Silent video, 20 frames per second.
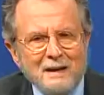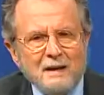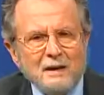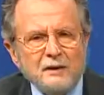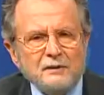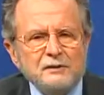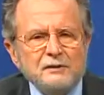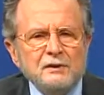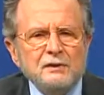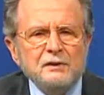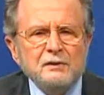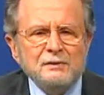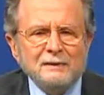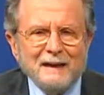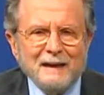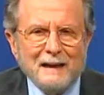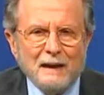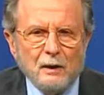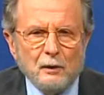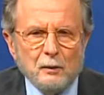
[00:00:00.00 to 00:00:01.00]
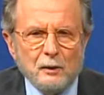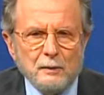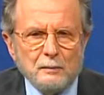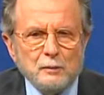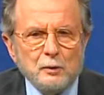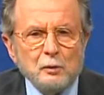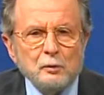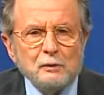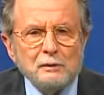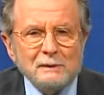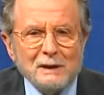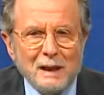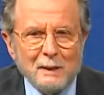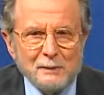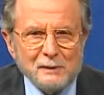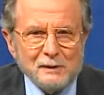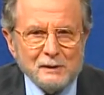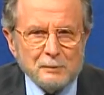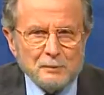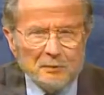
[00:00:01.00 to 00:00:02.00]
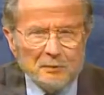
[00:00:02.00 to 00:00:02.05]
Until now, immune globulin